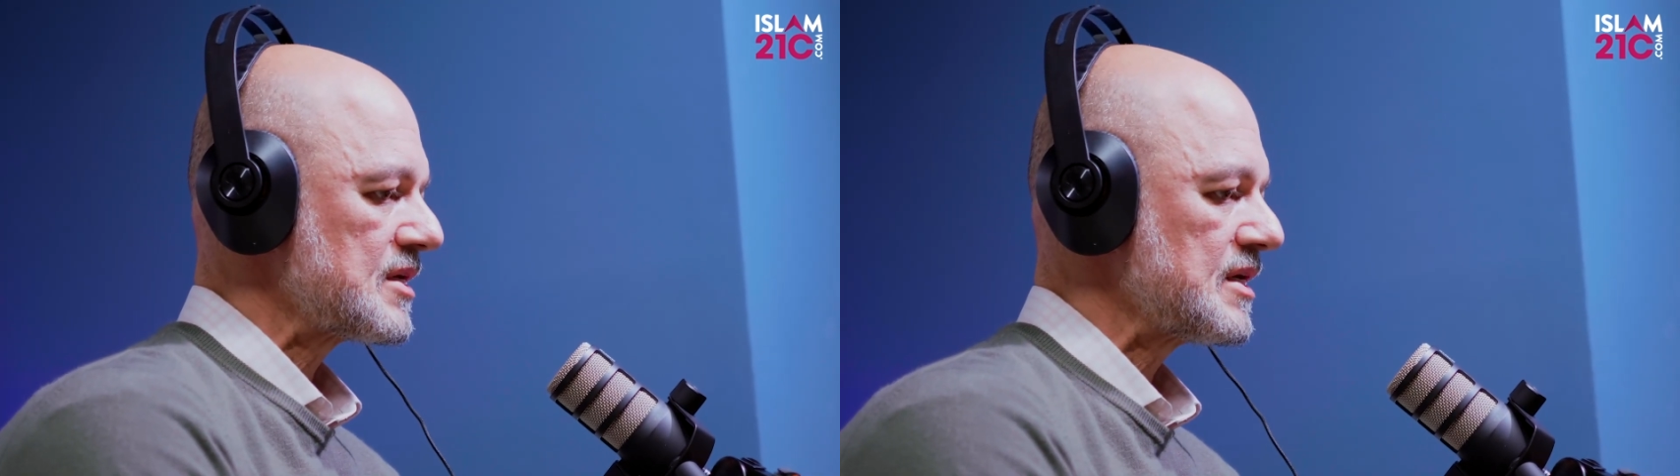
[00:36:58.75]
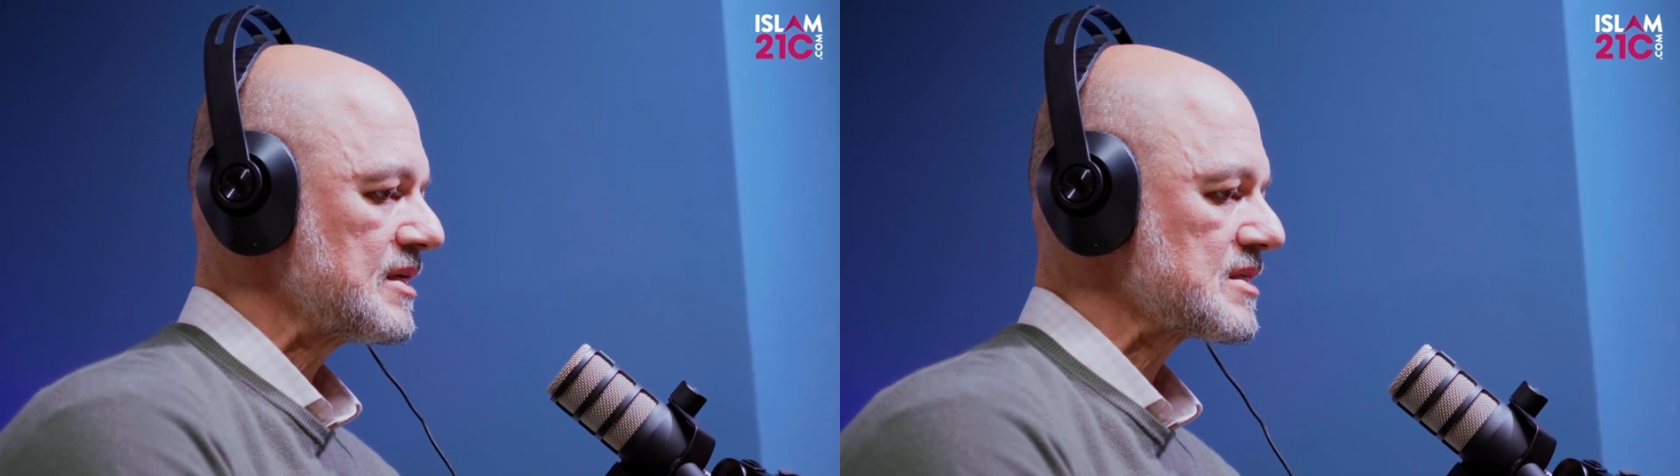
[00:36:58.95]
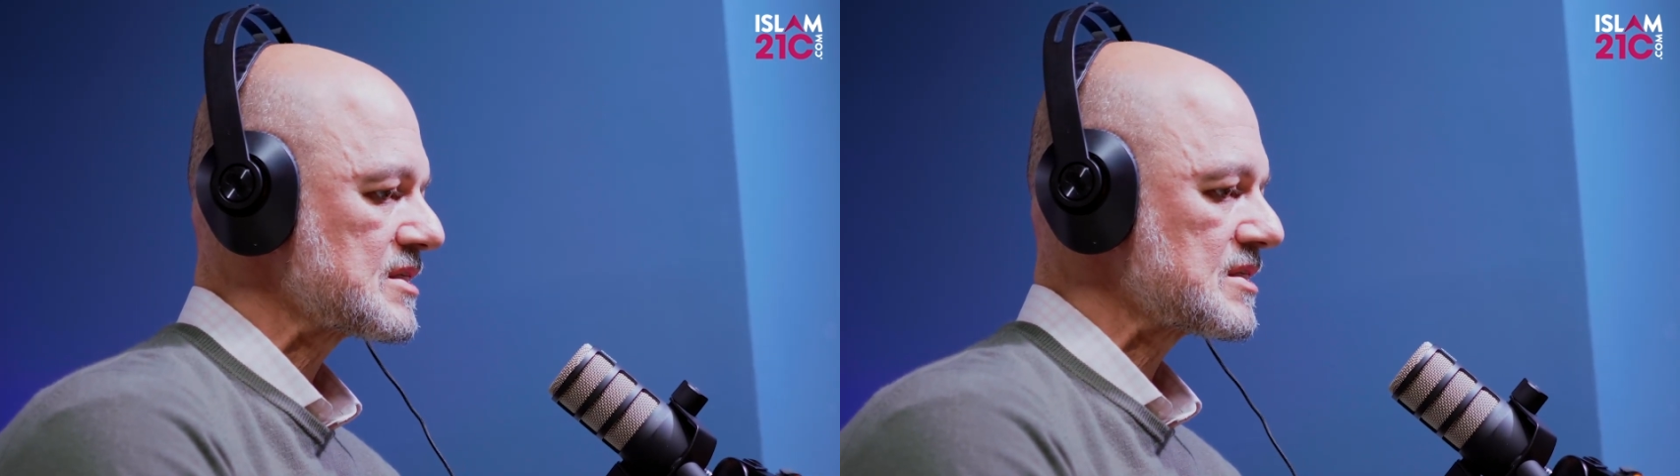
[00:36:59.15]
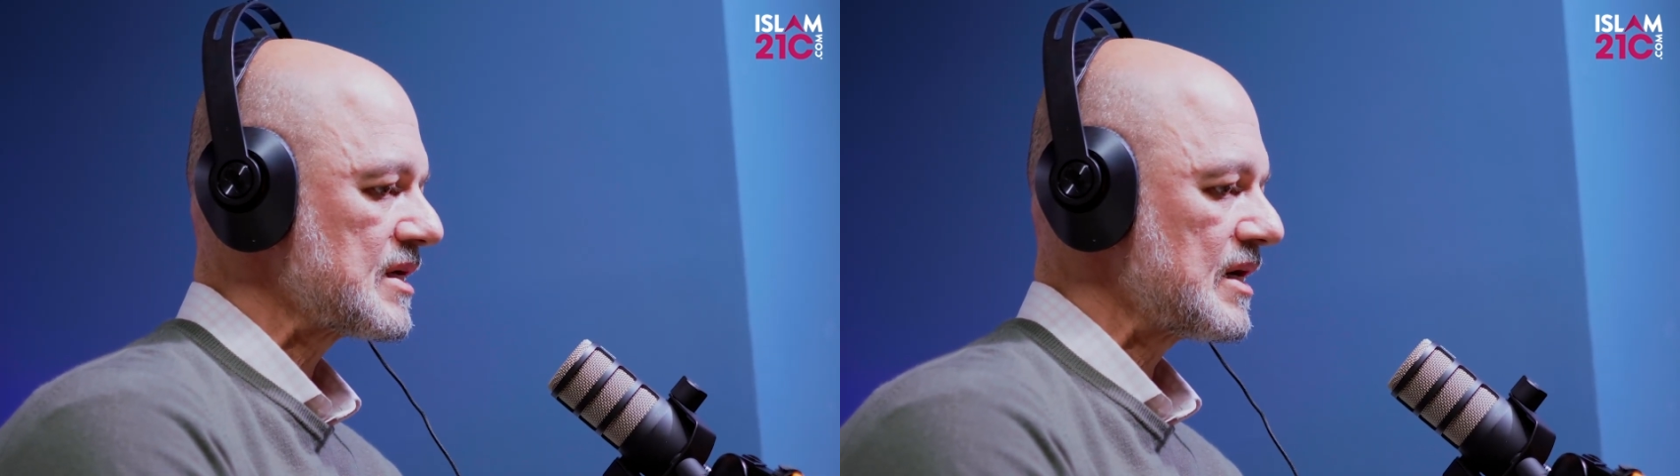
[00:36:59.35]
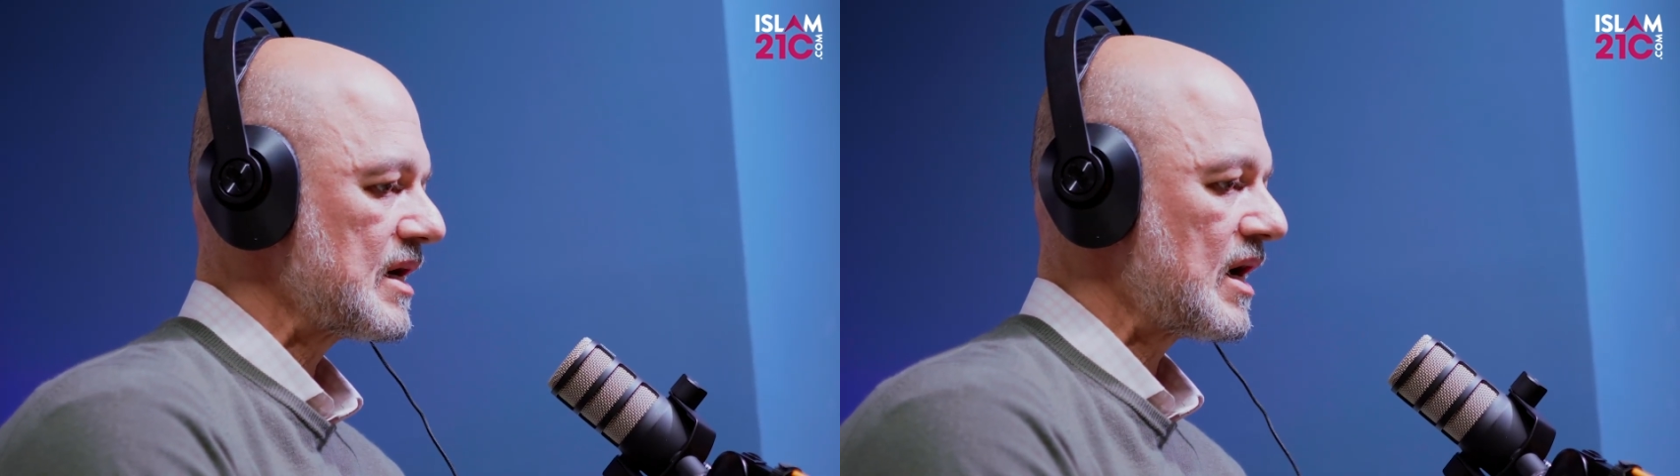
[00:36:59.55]
is,
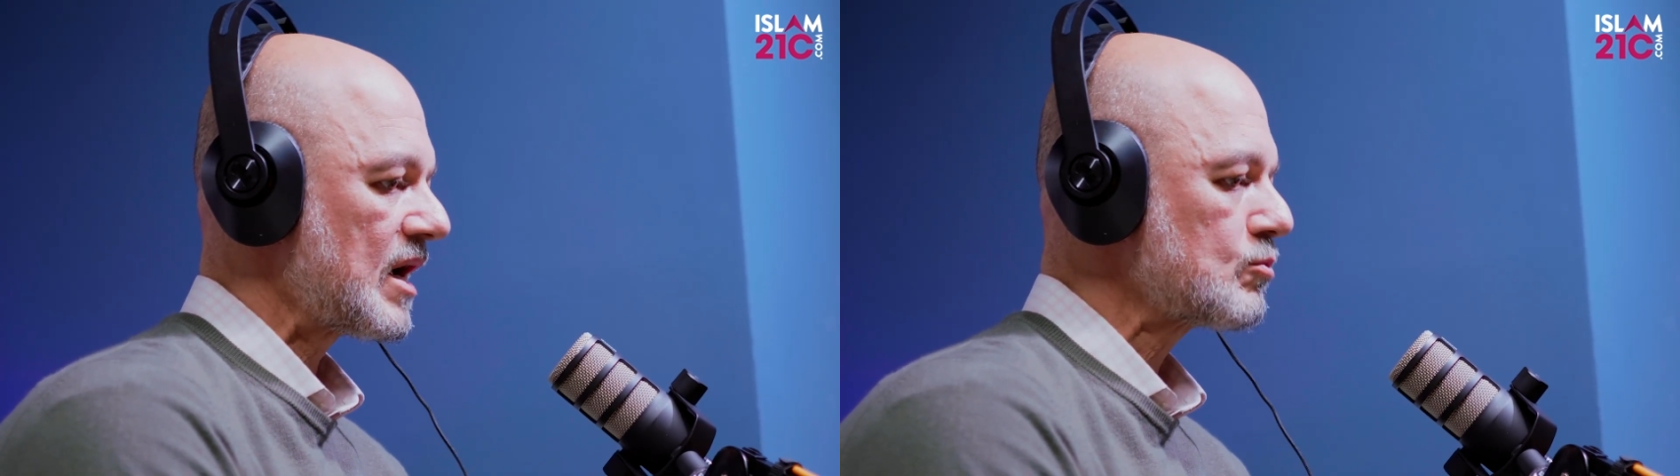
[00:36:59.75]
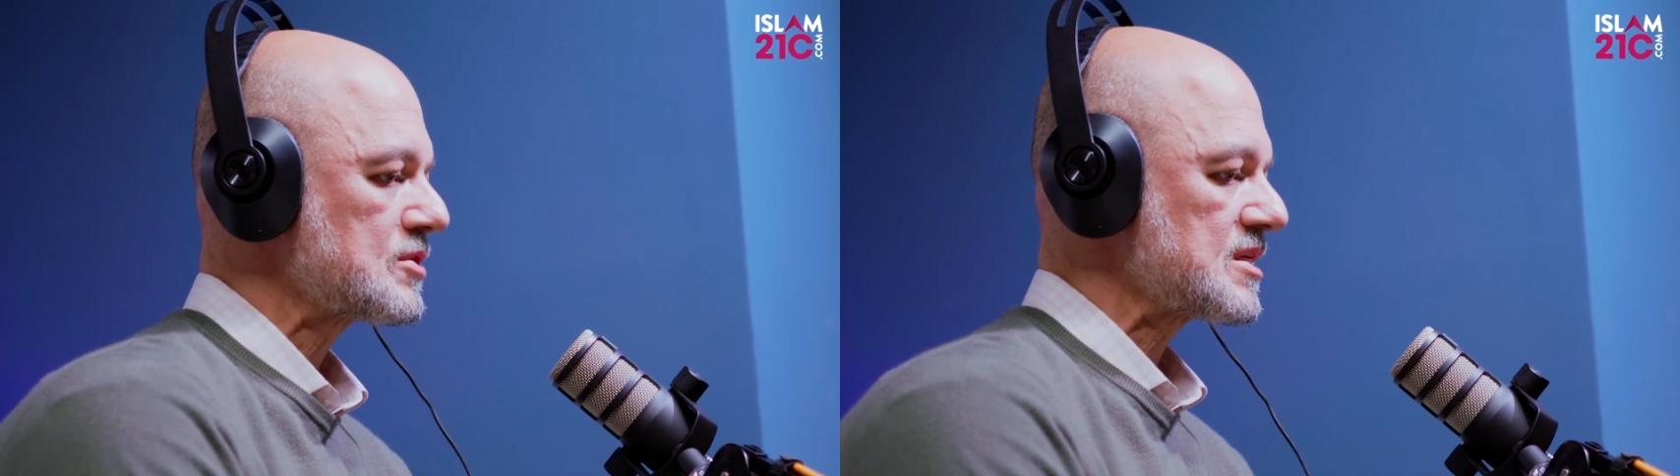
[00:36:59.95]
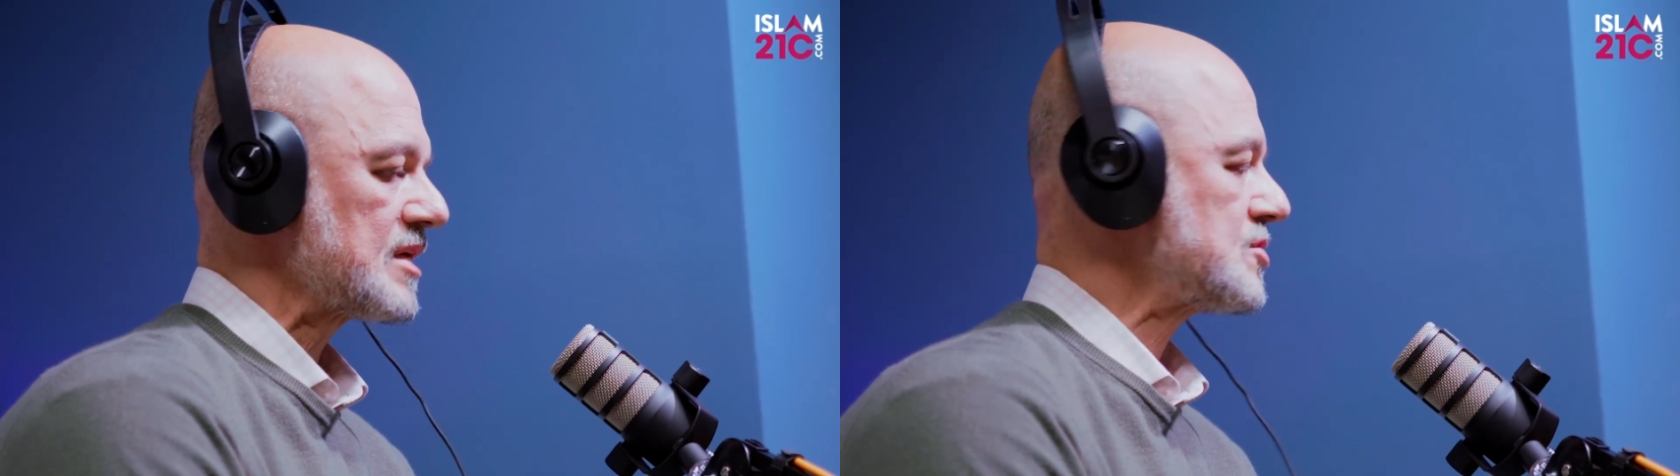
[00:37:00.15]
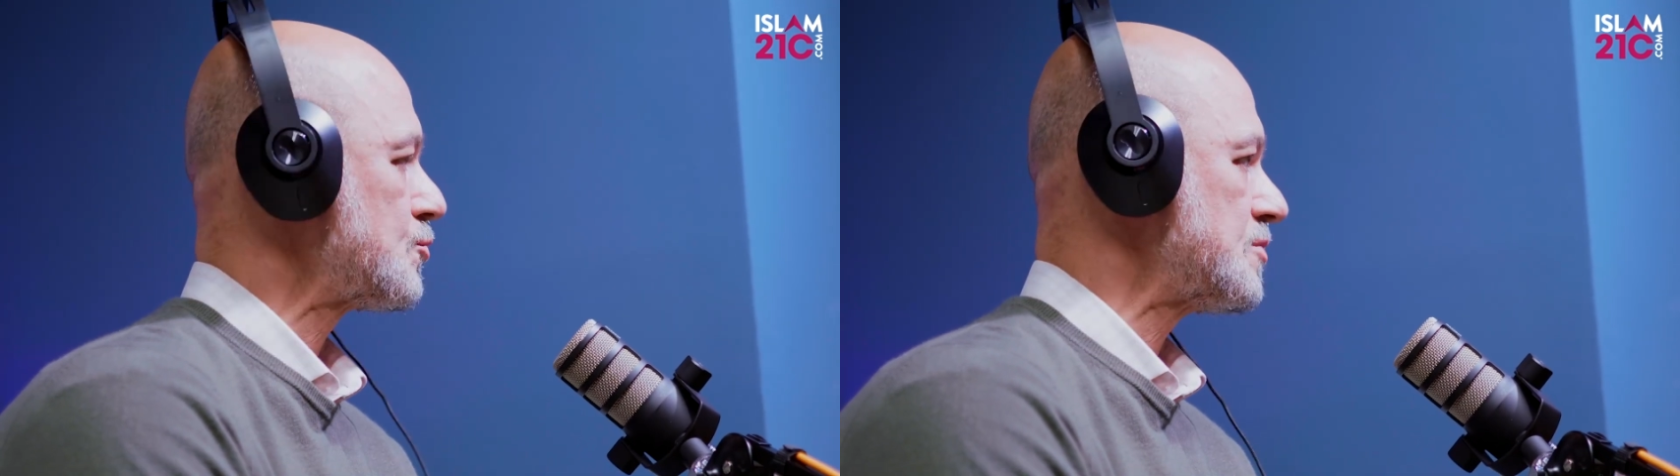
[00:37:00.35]
I would say, to